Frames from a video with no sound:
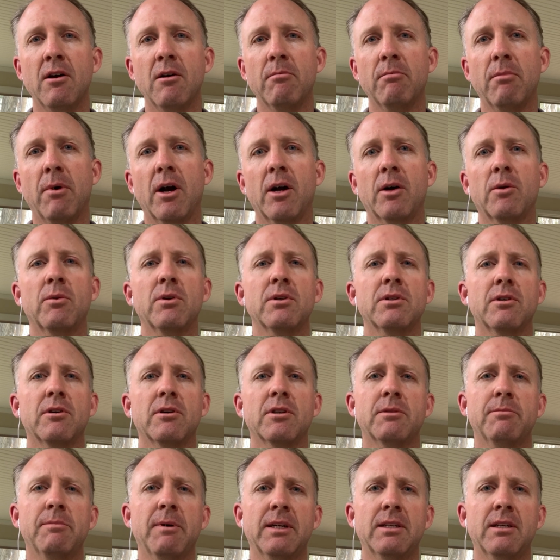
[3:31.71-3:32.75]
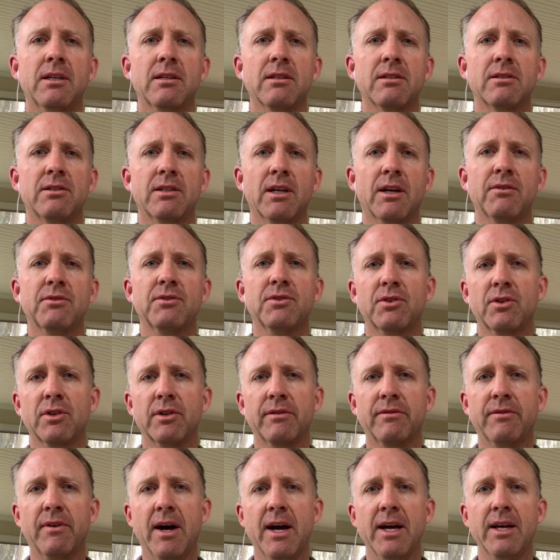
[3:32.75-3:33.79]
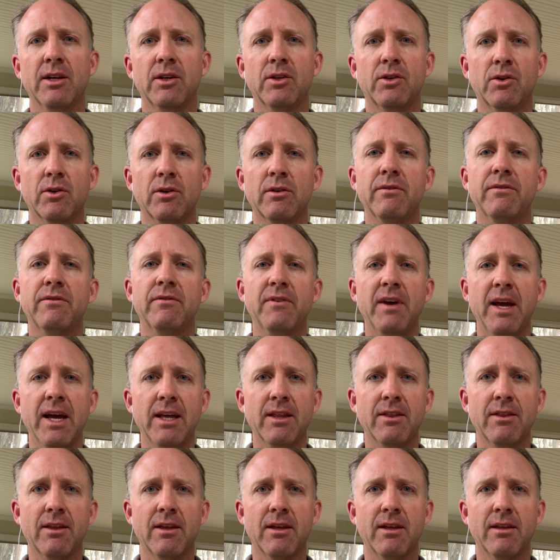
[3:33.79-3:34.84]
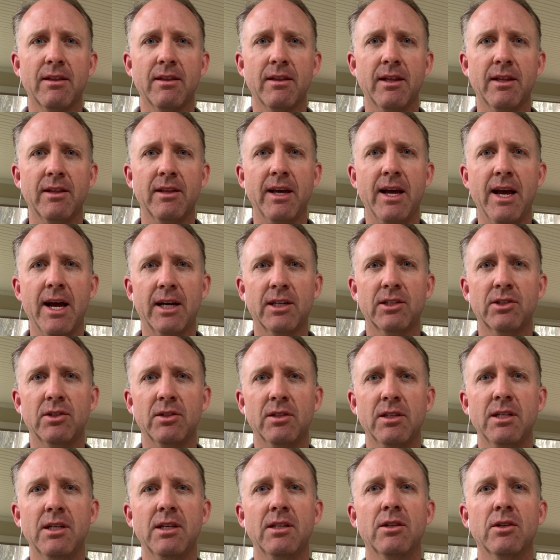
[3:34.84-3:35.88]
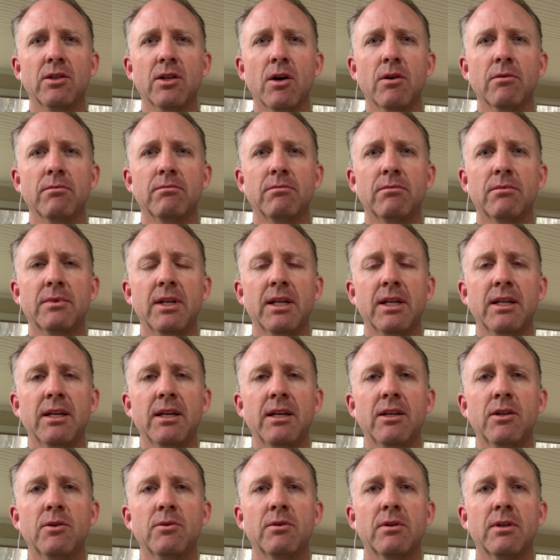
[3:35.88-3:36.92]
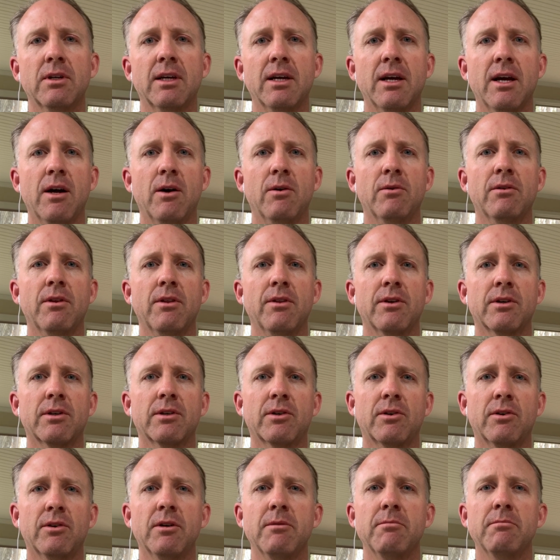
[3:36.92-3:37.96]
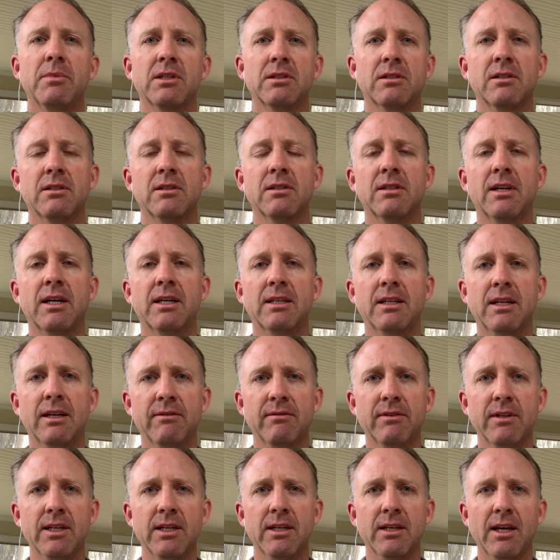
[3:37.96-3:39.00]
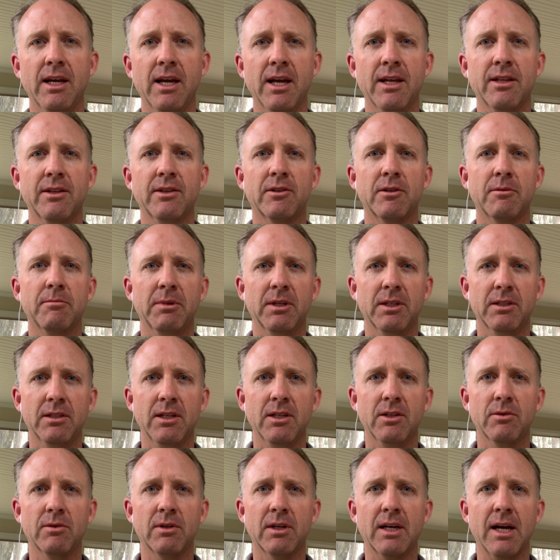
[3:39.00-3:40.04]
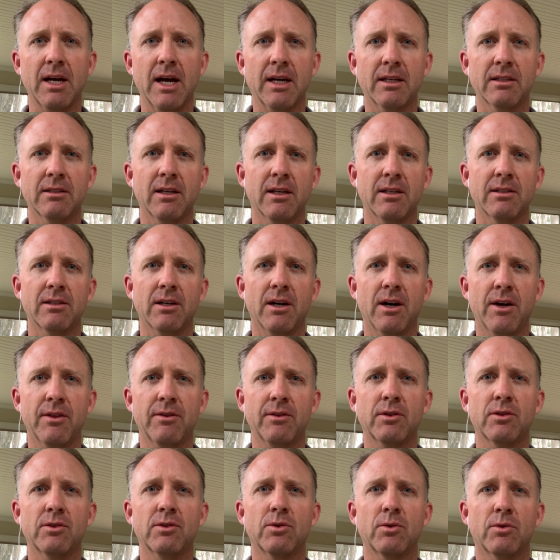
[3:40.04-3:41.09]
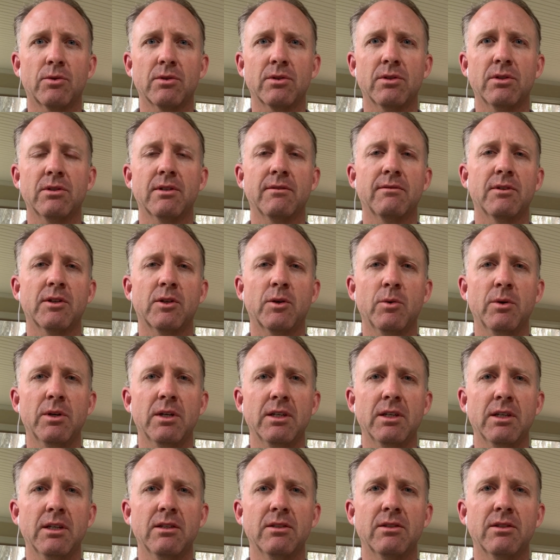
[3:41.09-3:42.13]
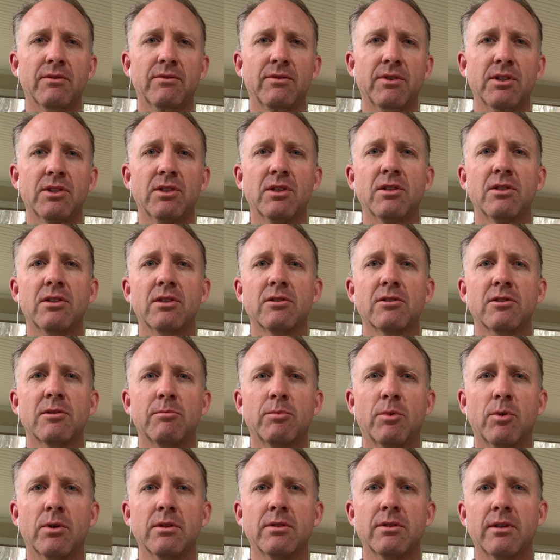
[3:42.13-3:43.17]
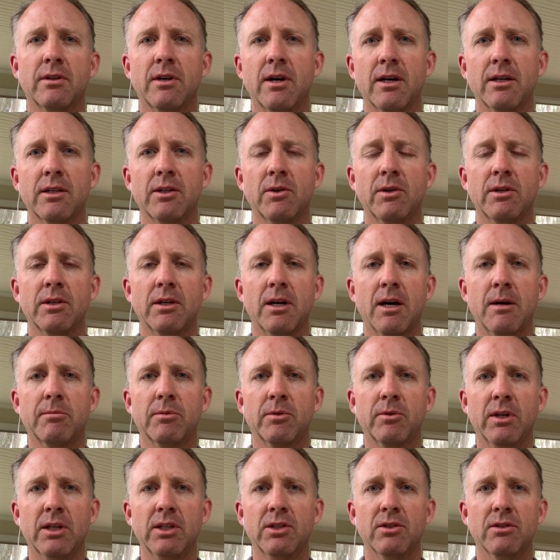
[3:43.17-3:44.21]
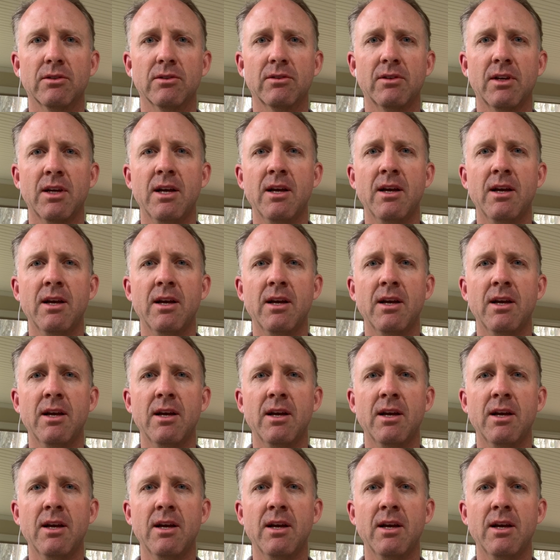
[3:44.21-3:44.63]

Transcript: Borrowers are expected to self-certify in good faith that they actually need the loan, taking into account their current business activity and their ability to access other sources of liquidity sufficient to support their ongoing operations